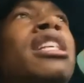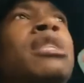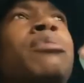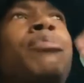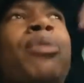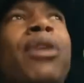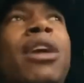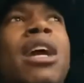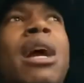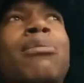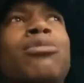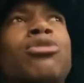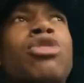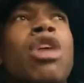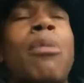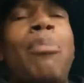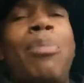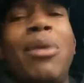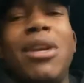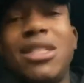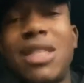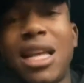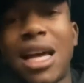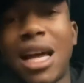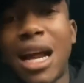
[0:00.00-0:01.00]
bring up
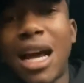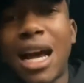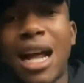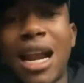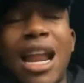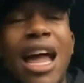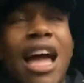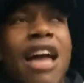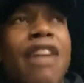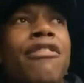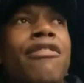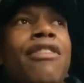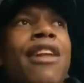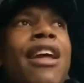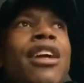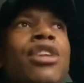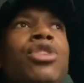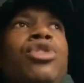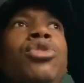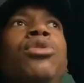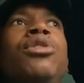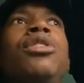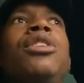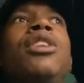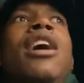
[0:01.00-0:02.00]
topics that are alive. Like,
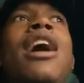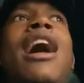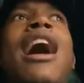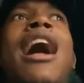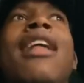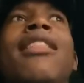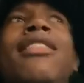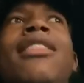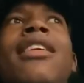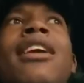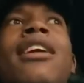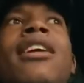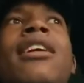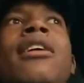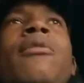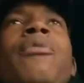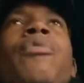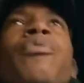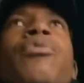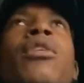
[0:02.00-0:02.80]
dude, I think